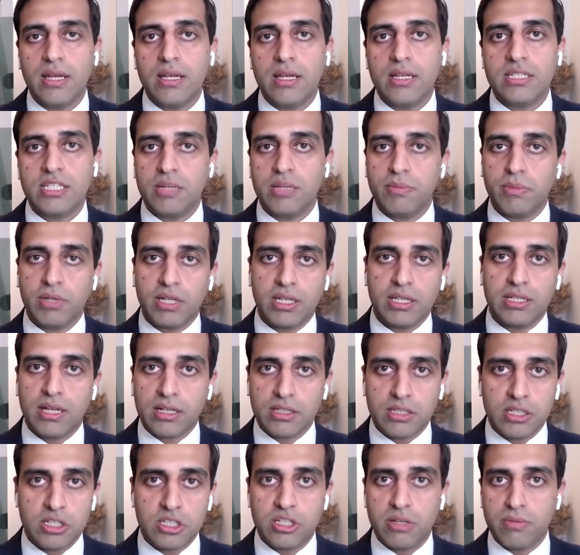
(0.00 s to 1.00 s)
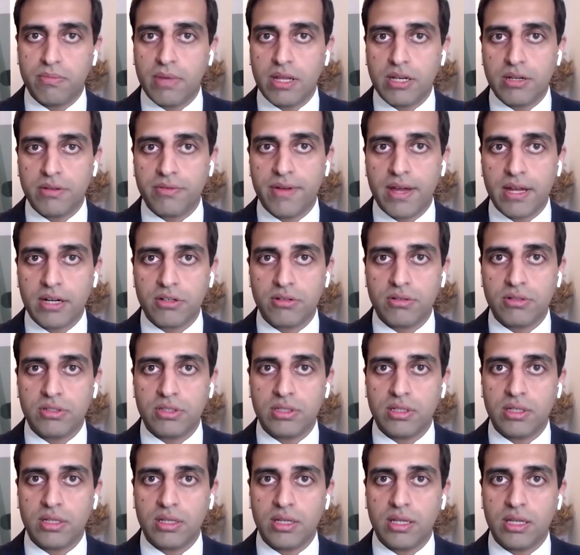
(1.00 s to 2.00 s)
semiconductor chip
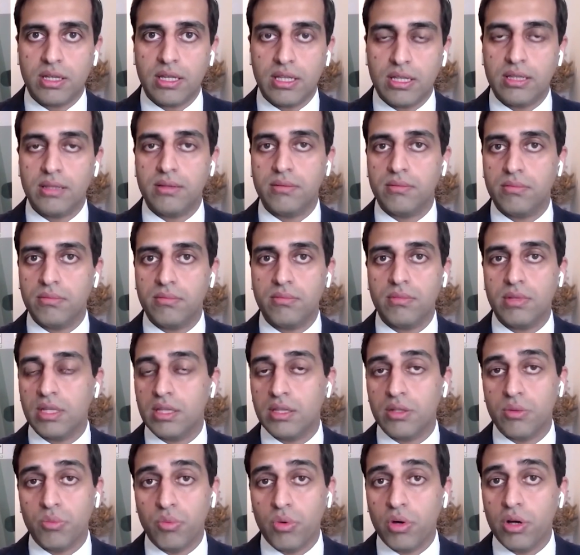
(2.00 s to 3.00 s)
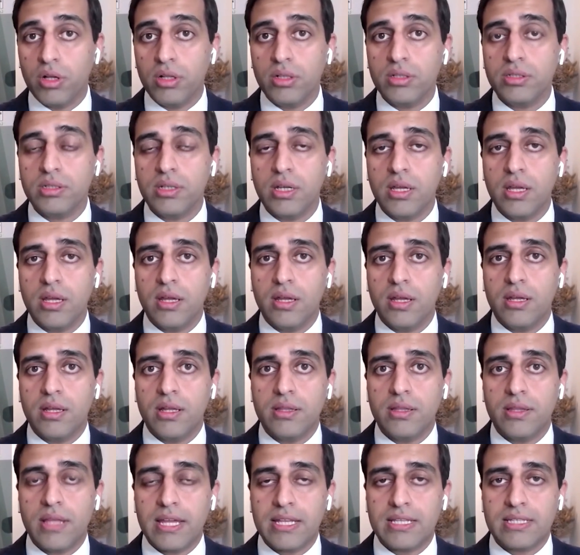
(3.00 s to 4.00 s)
manufacturers in the world.
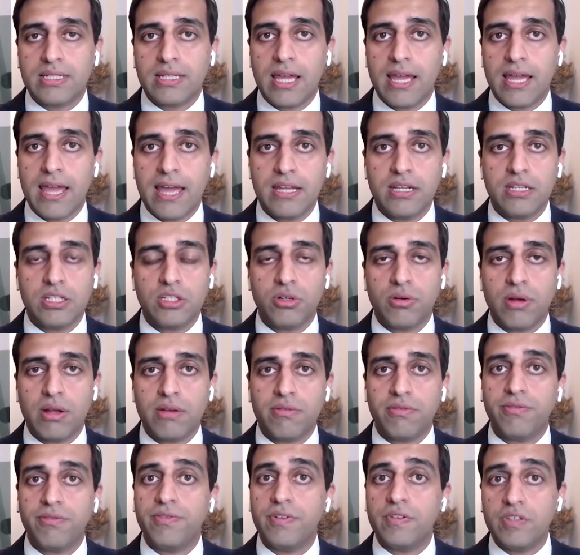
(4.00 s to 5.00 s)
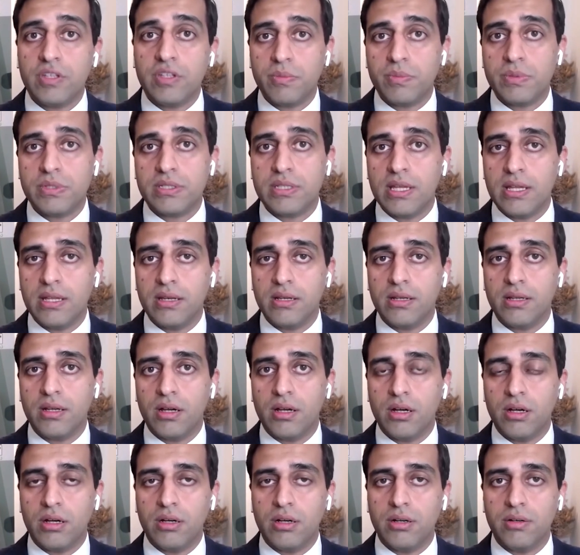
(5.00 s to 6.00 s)
They cater to around 50%
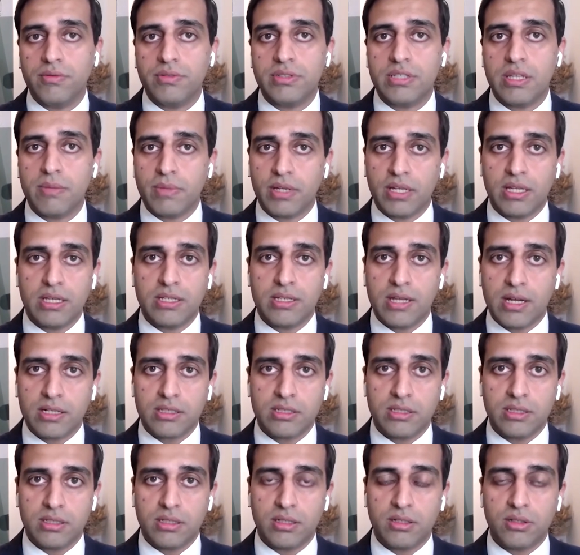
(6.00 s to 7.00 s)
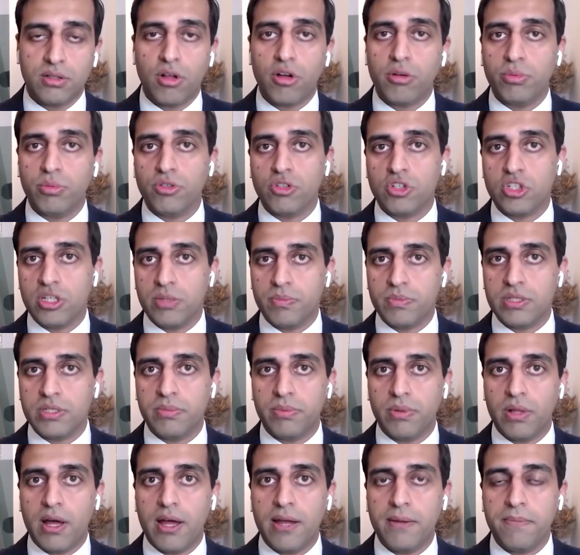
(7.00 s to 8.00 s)
of semiconductor global chip
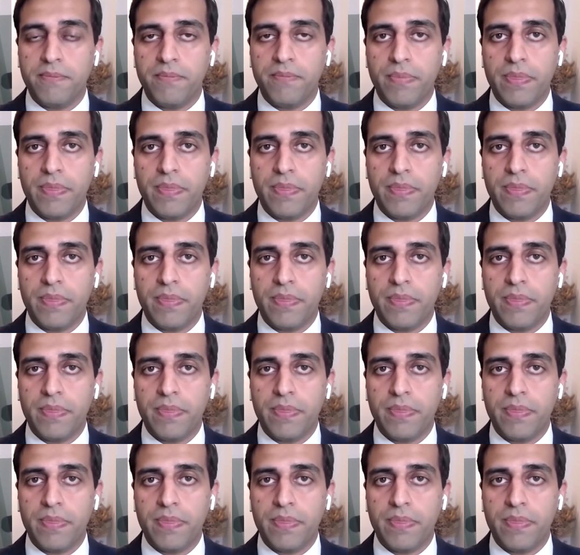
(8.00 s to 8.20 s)
supply.